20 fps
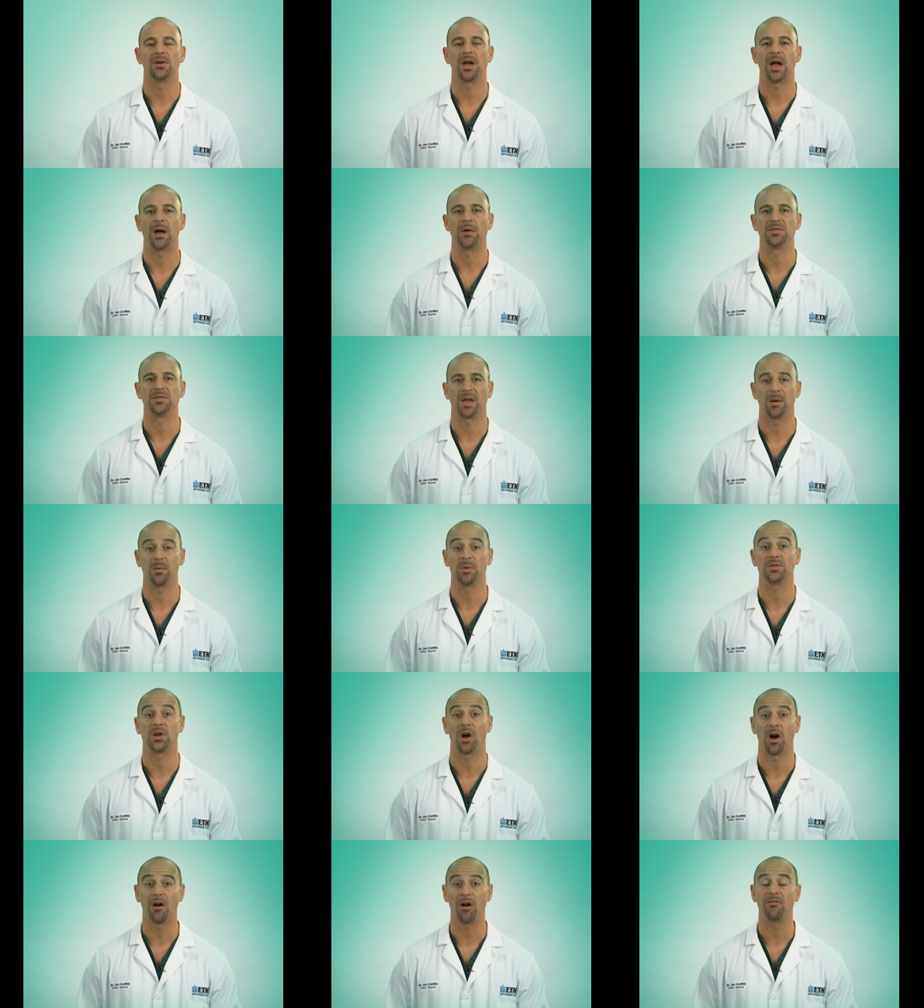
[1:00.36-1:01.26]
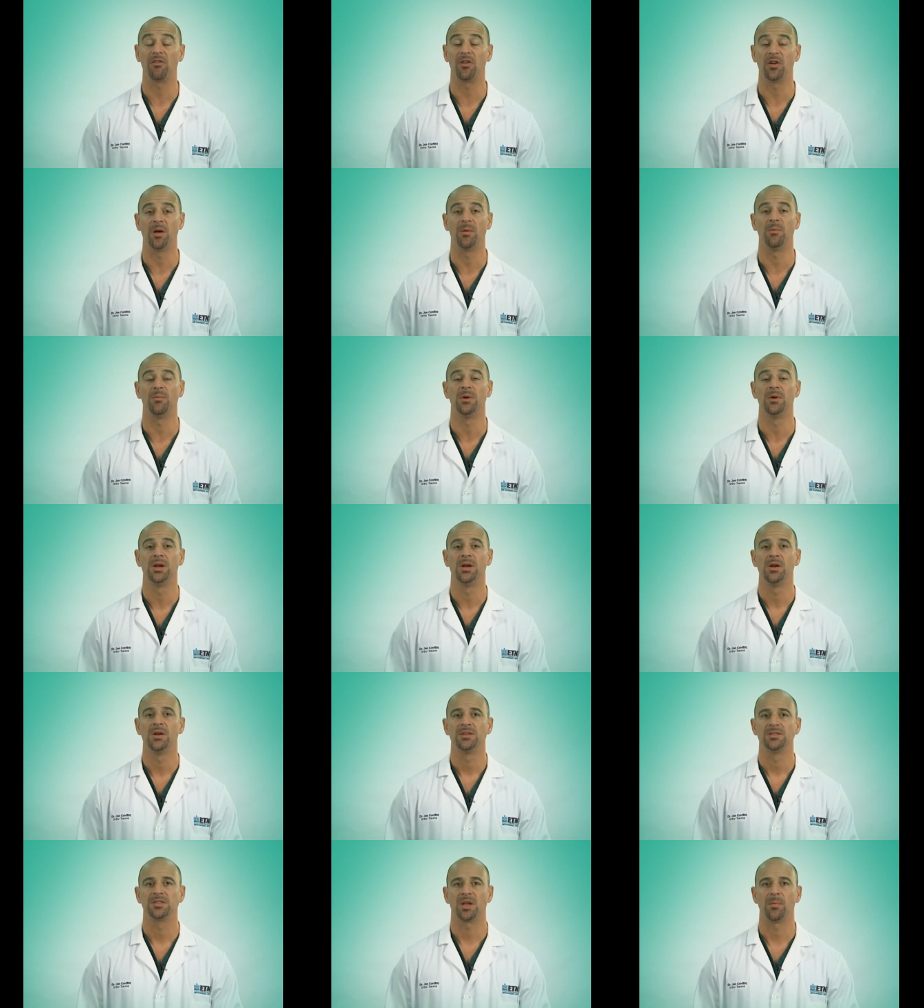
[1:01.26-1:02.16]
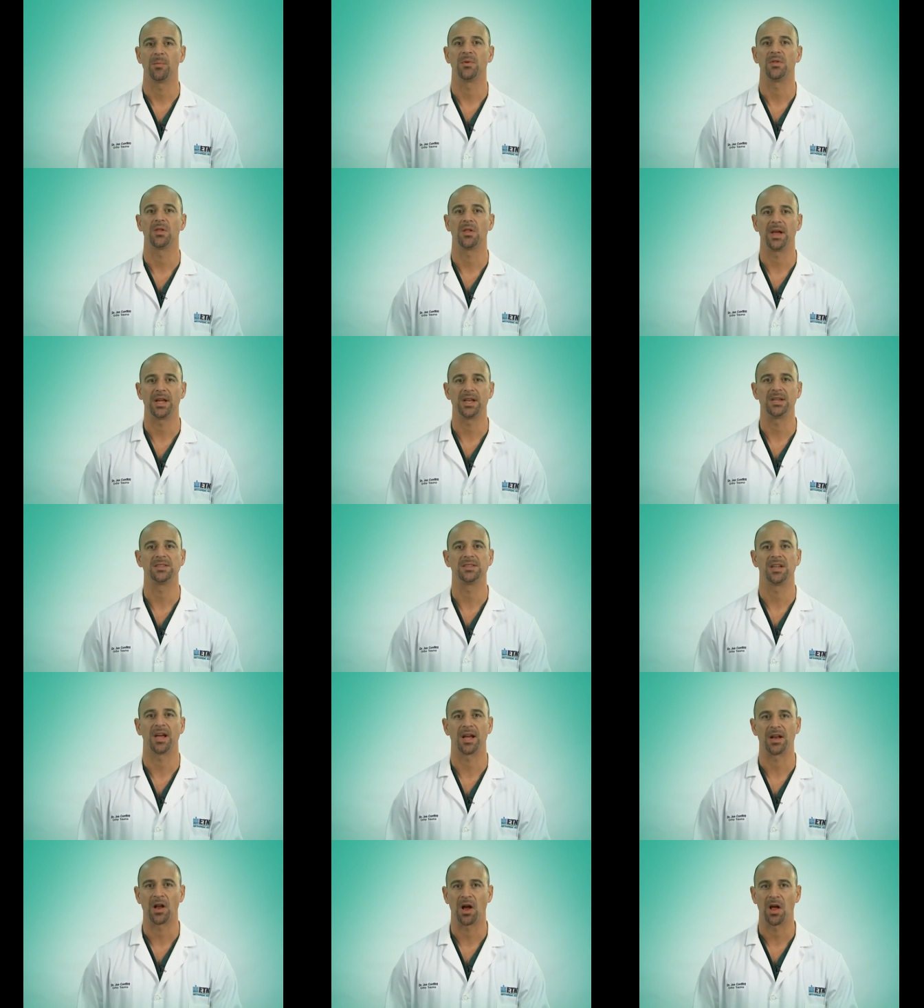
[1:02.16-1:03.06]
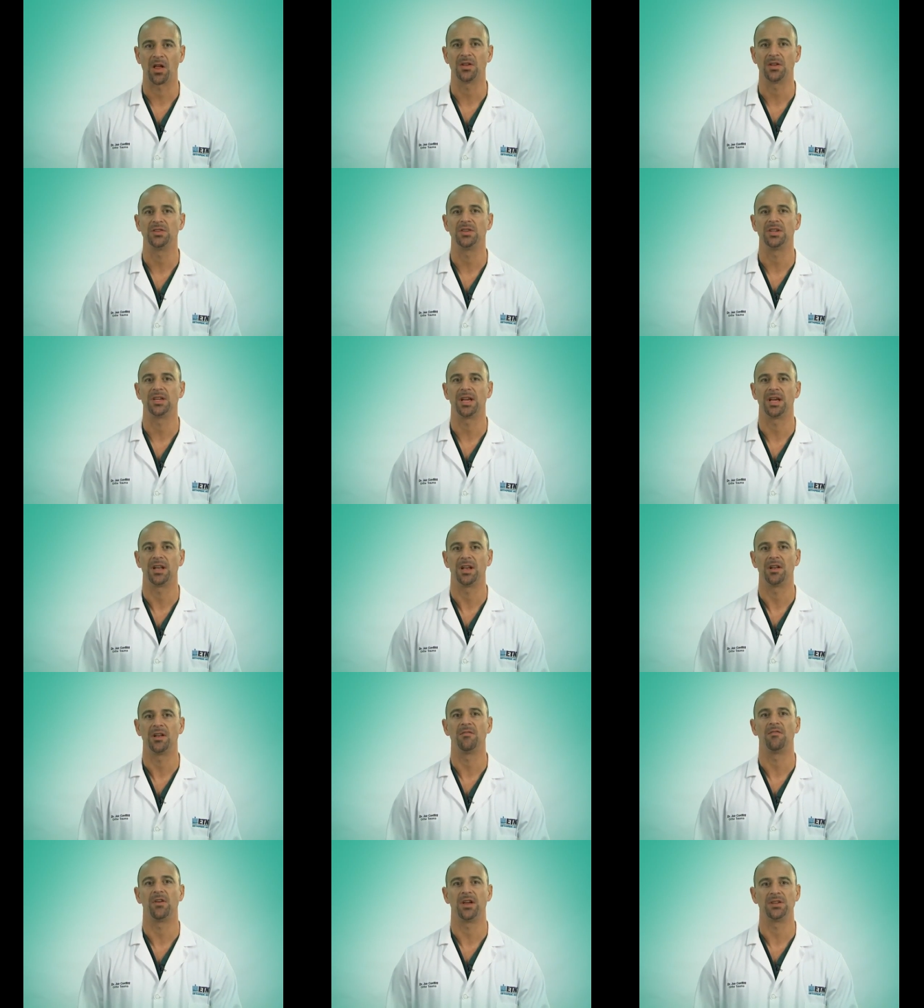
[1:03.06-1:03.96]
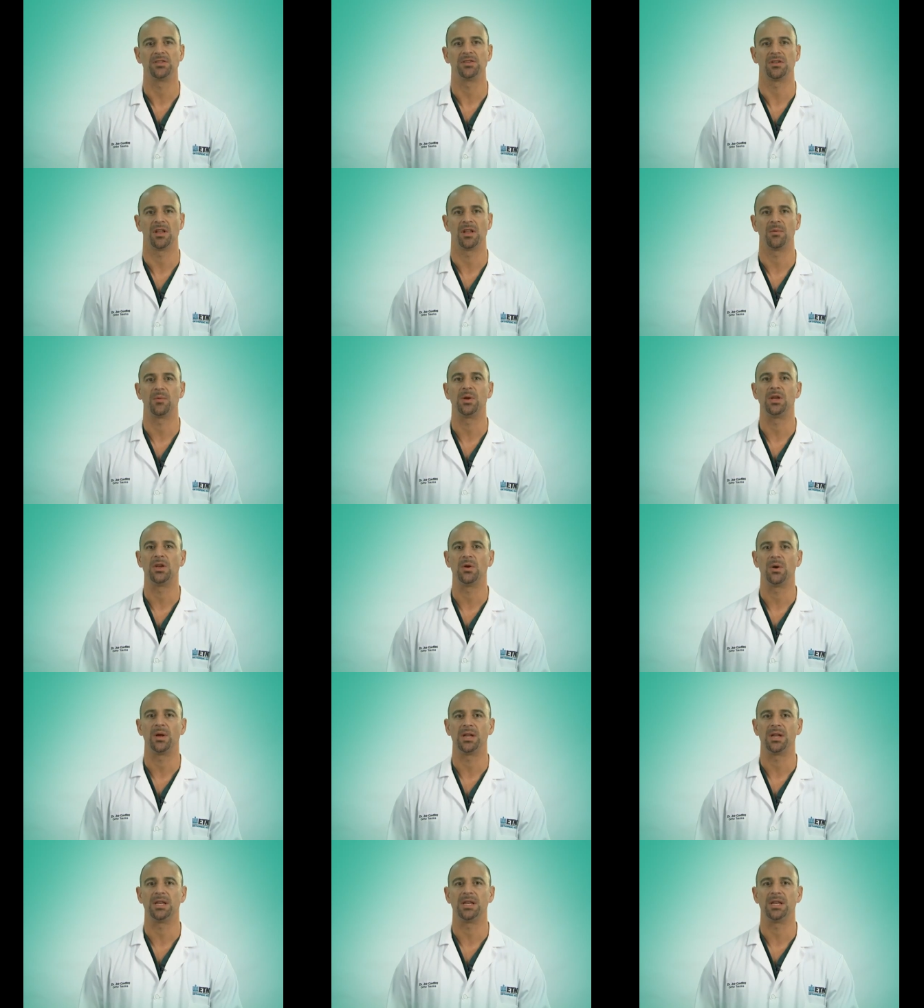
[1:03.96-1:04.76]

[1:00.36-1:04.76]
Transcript: I was able to offer him some of the latest technology and innovation that we do at